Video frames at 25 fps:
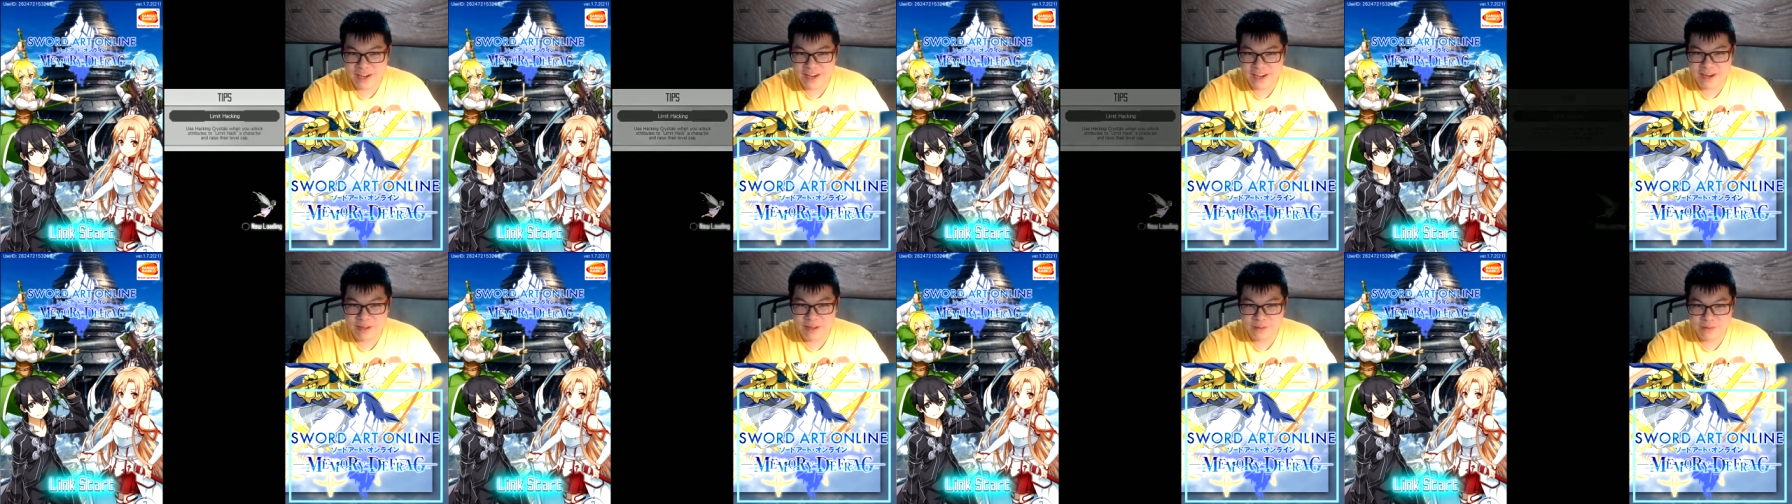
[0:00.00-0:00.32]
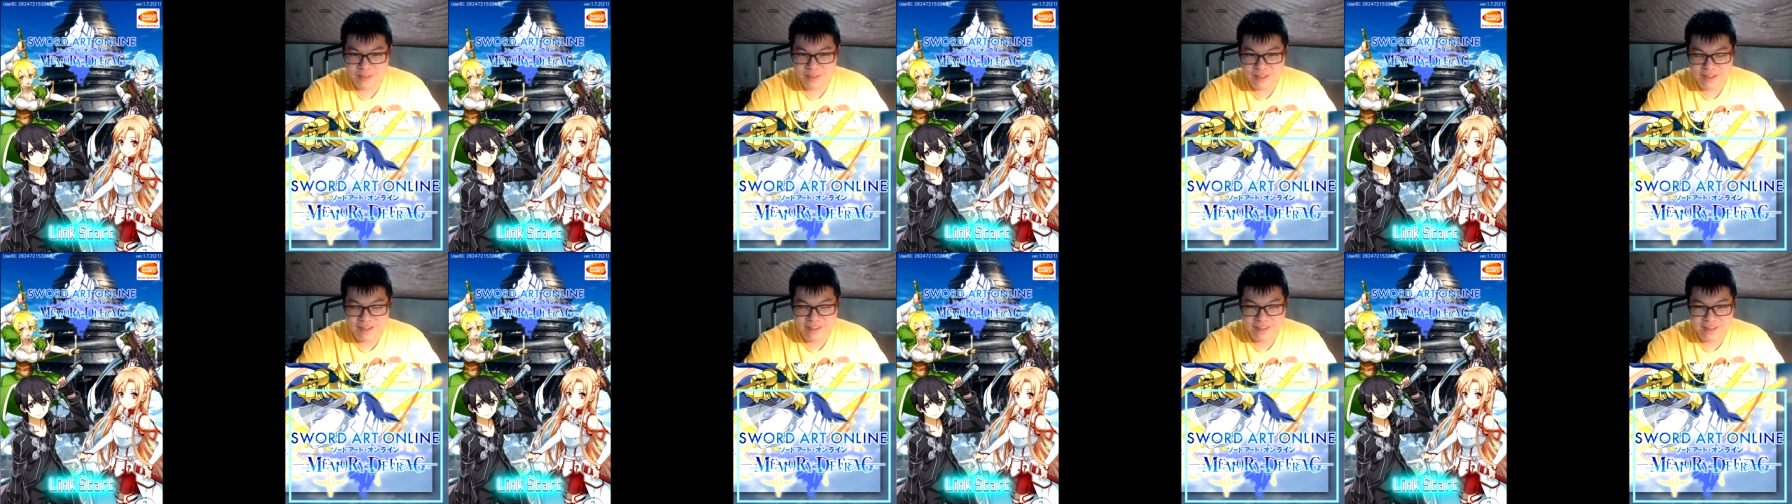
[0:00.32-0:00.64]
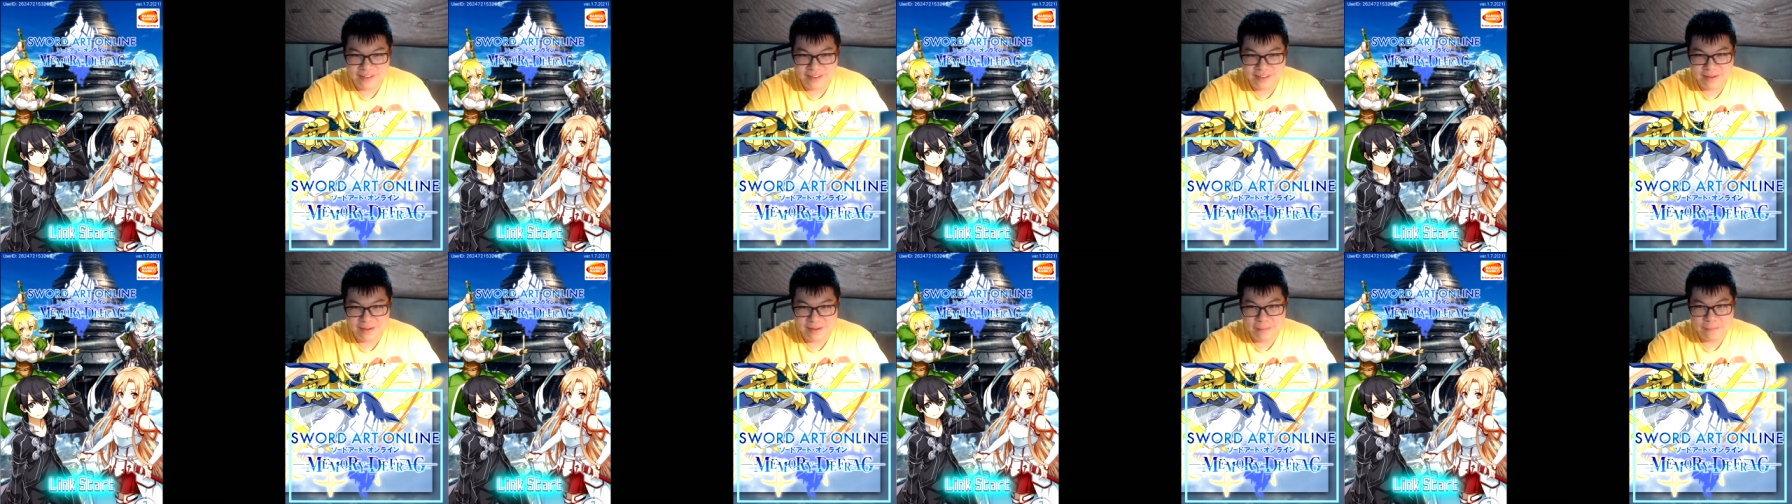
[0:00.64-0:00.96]
out
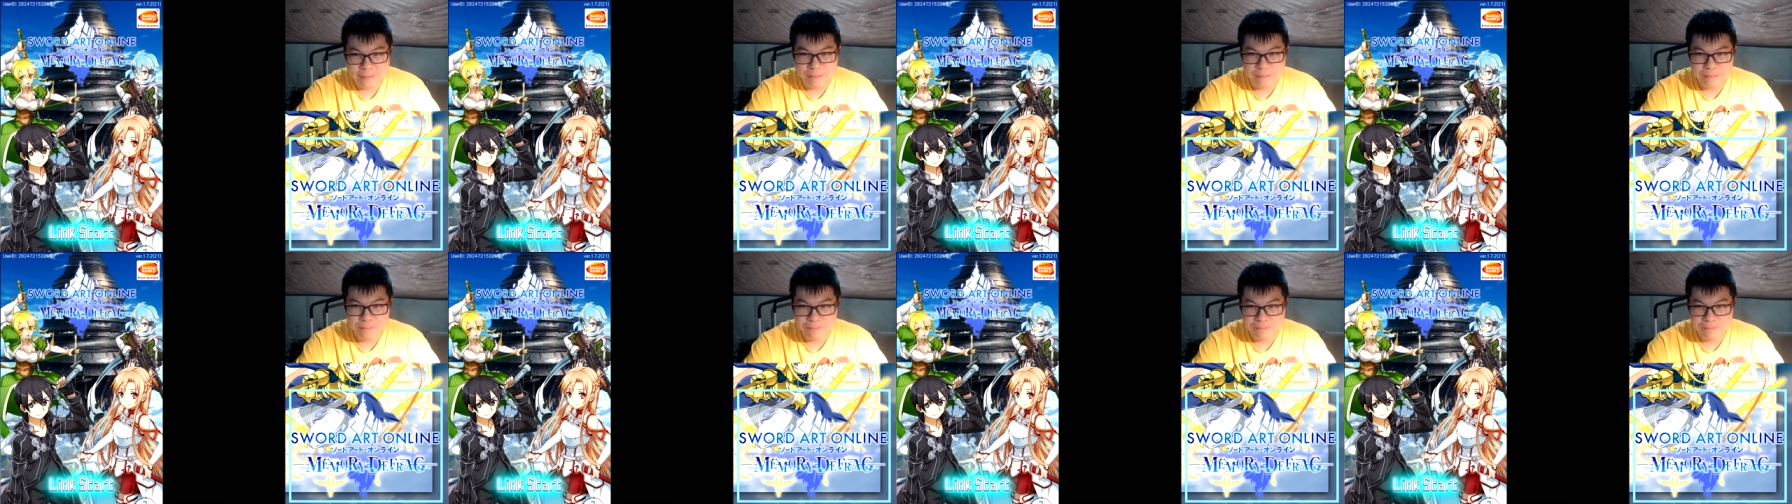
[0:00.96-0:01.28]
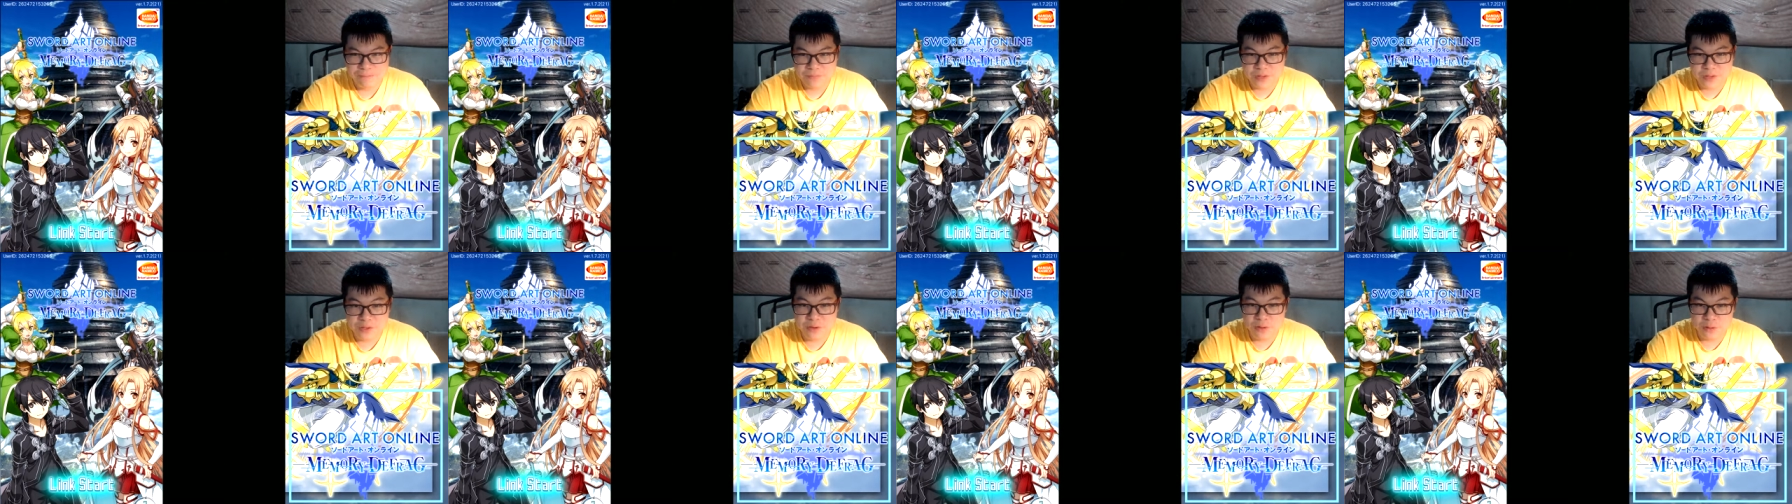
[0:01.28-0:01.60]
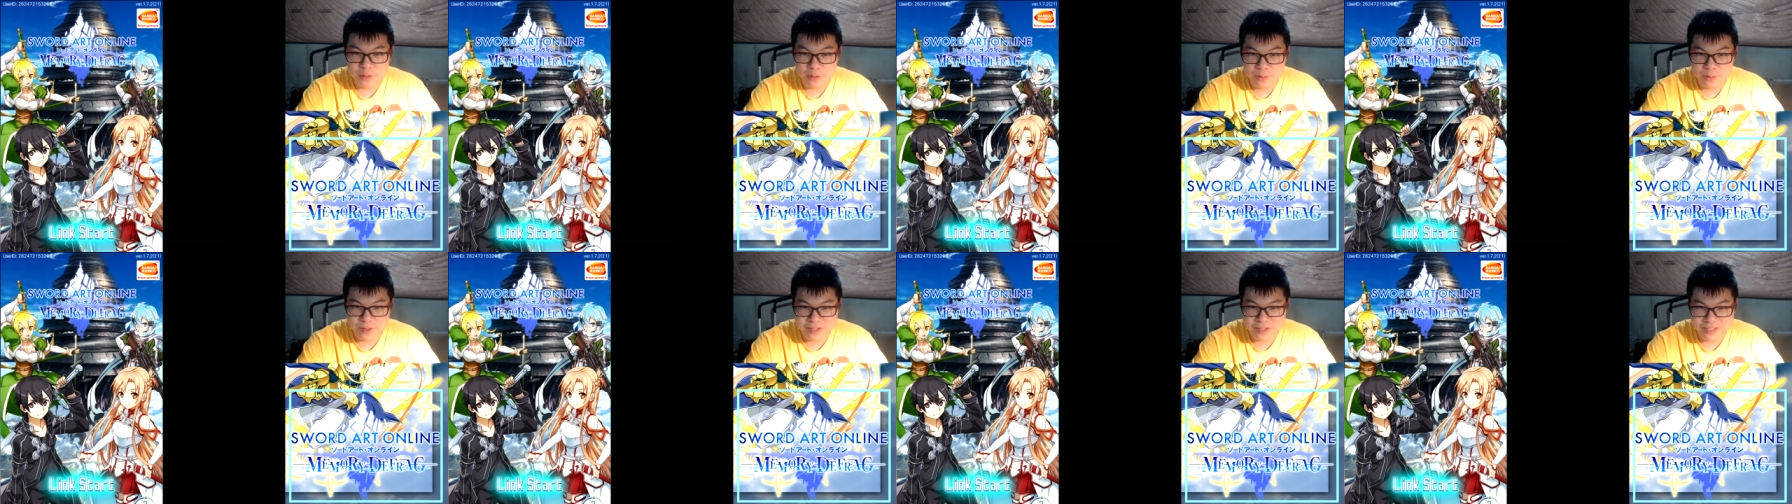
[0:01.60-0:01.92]
the um, the
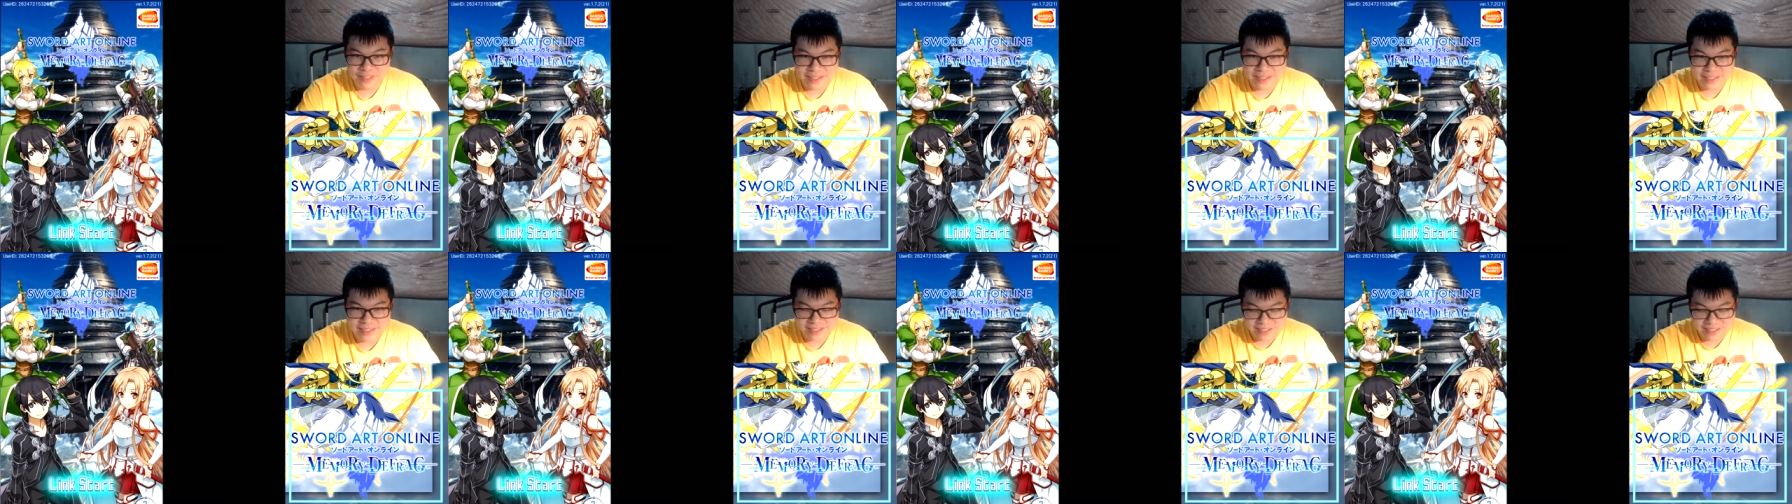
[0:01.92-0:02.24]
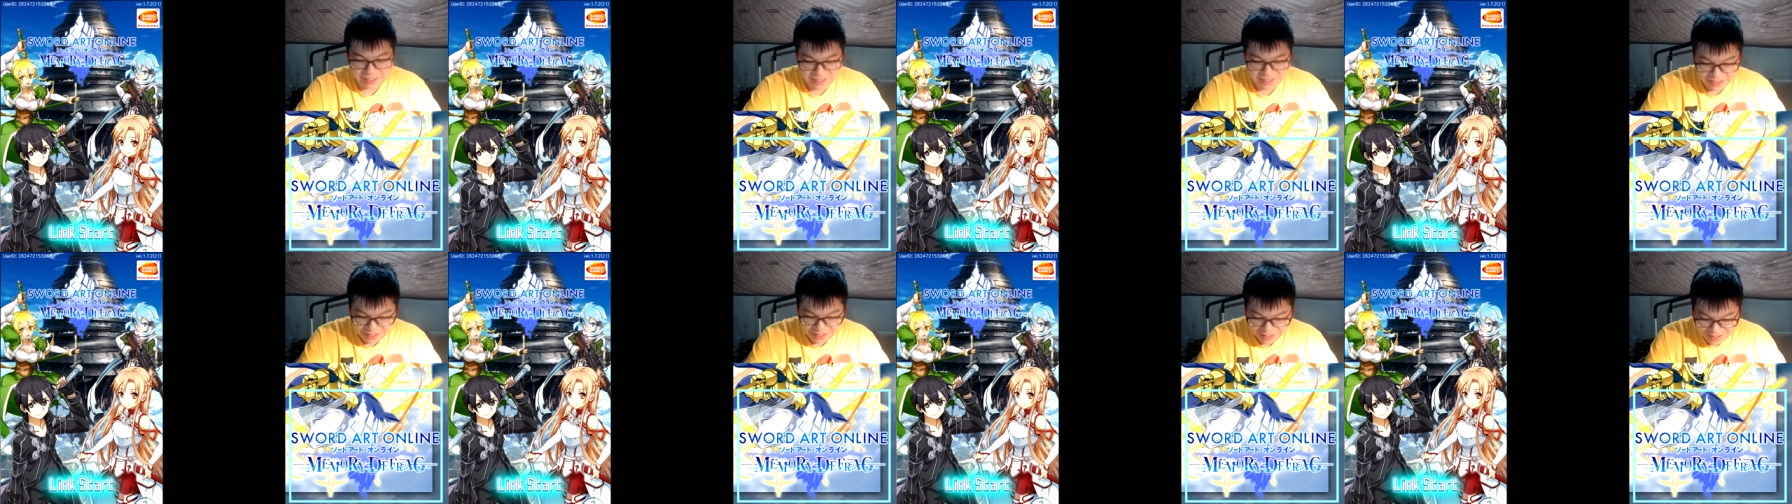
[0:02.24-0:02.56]
newly released